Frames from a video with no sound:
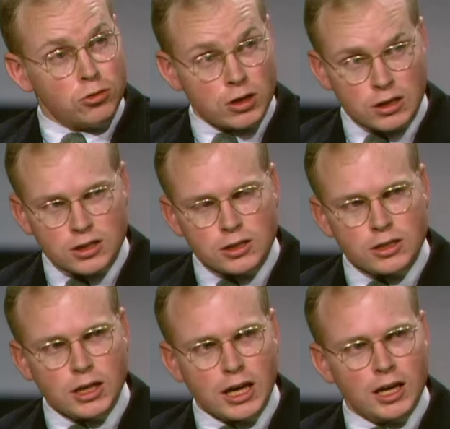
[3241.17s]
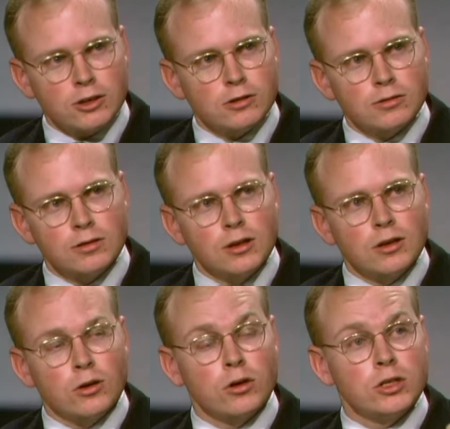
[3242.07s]
you think this is the case,
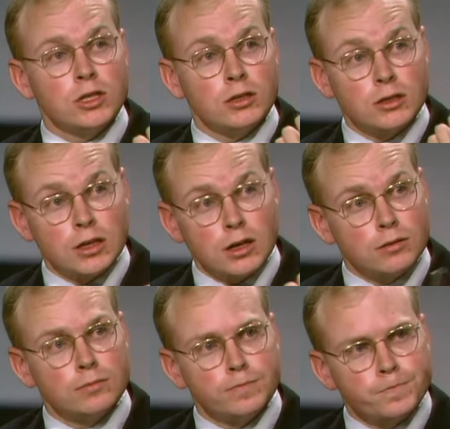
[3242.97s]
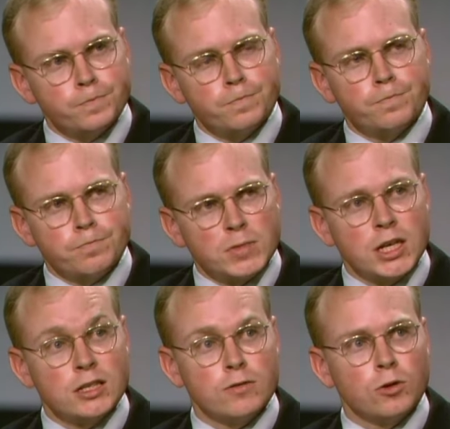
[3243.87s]
or is it
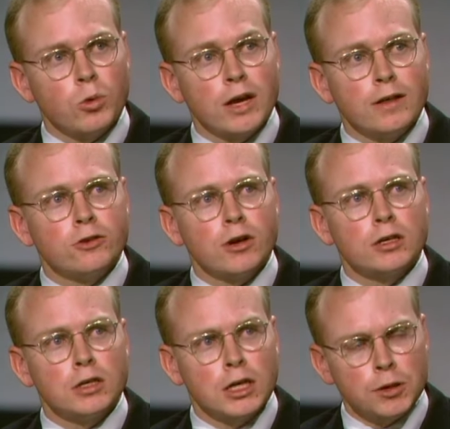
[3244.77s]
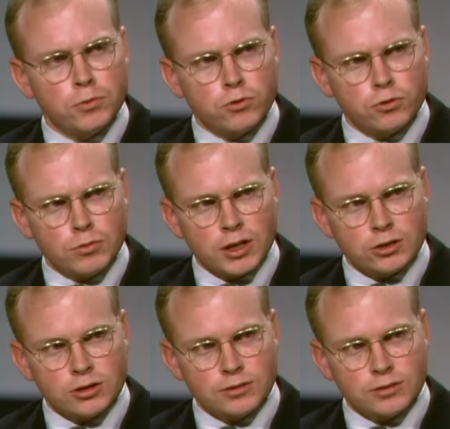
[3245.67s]
because of the way they tried to keep you from lecturing?